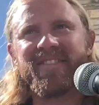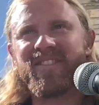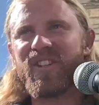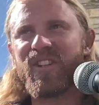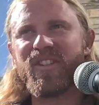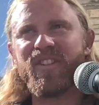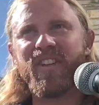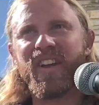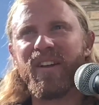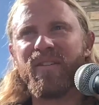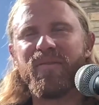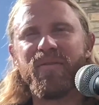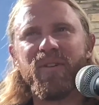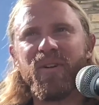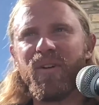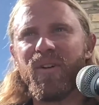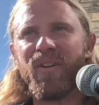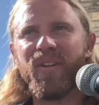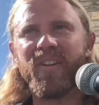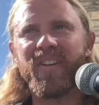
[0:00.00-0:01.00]
just like
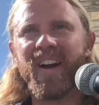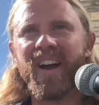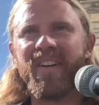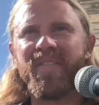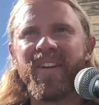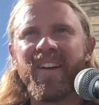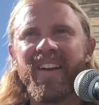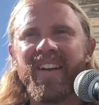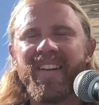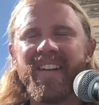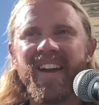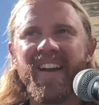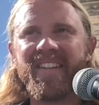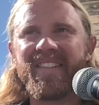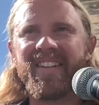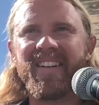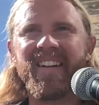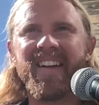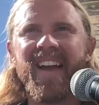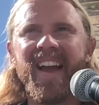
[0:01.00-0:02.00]
full kind of
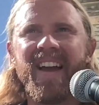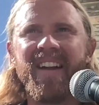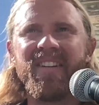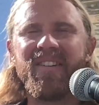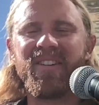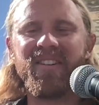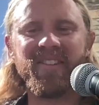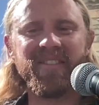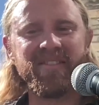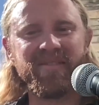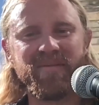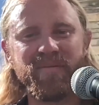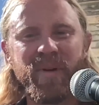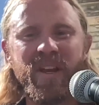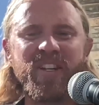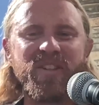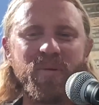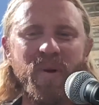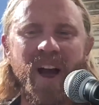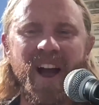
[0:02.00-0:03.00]
incandescent candle,
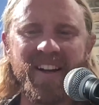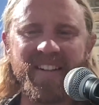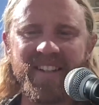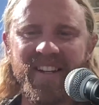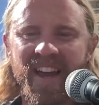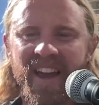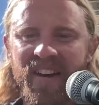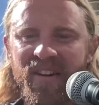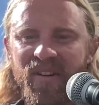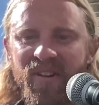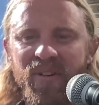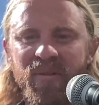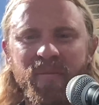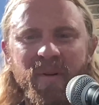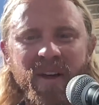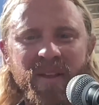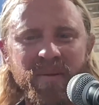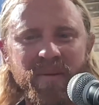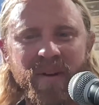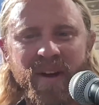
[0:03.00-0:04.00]
beeswax candle,
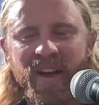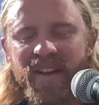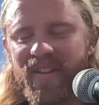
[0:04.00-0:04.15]
by the way.